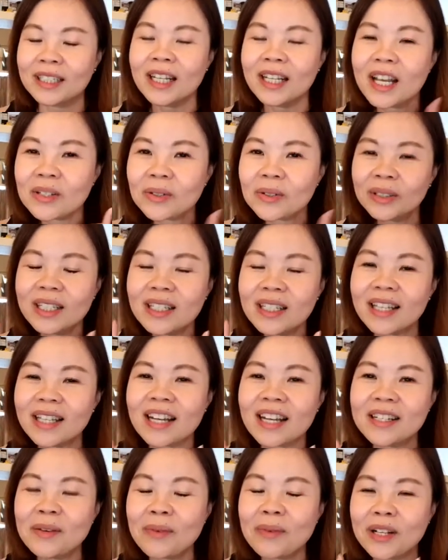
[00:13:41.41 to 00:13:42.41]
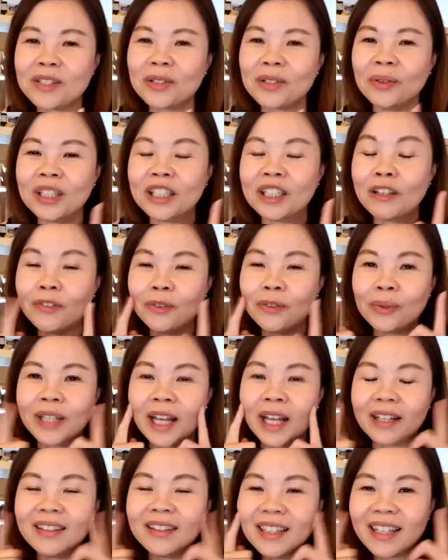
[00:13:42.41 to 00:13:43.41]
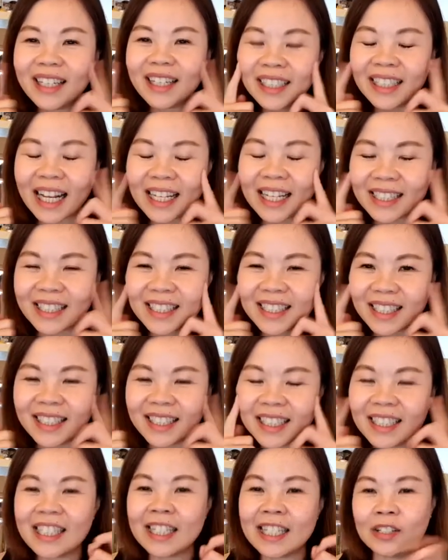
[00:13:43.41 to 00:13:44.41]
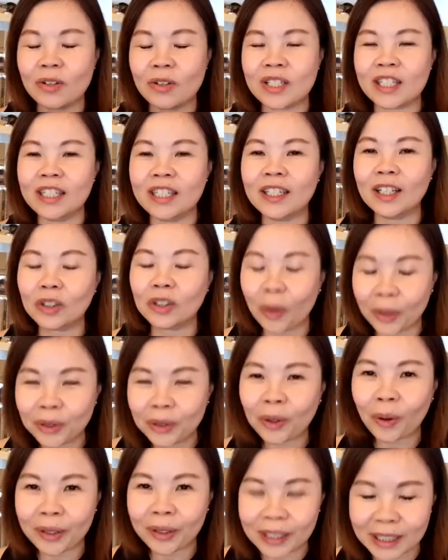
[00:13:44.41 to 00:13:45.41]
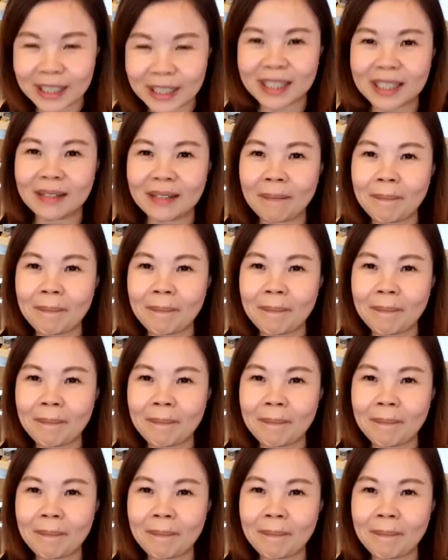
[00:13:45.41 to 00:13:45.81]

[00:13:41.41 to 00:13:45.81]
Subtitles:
So this is actually what's going to give you that elasticity in your skin, the toing toingness.